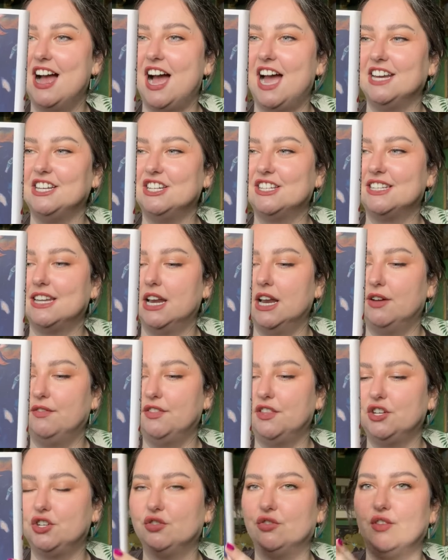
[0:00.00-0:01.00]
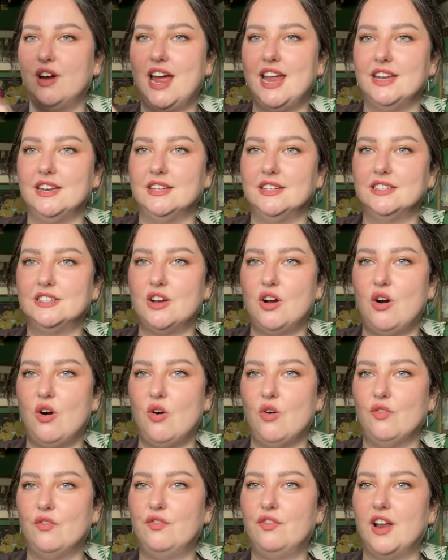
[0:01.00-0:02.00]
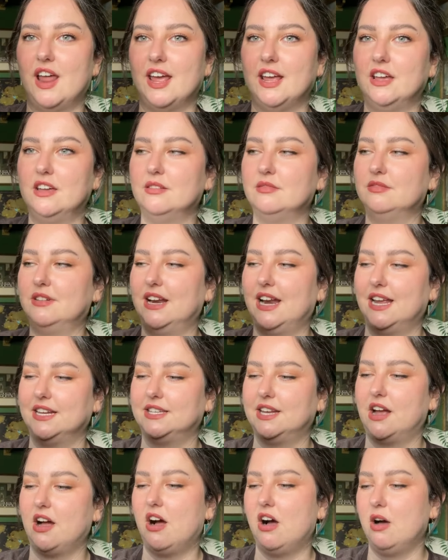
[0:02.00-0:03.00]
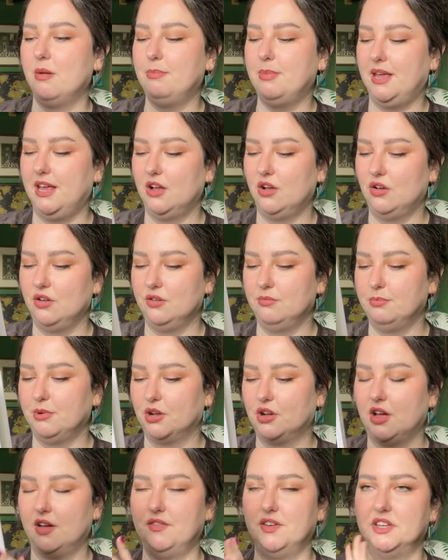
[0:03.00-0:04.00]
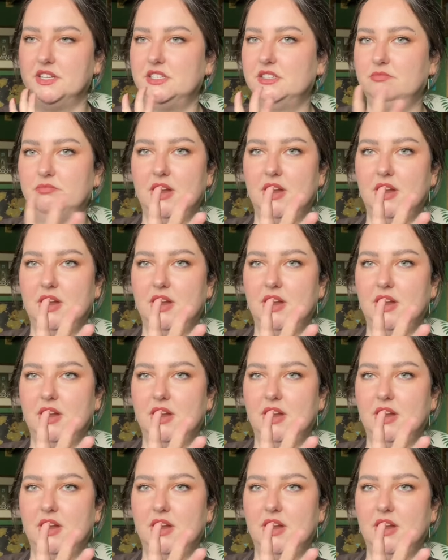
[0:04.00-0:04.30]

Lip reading: I just love the trend of like classic art being on book covers.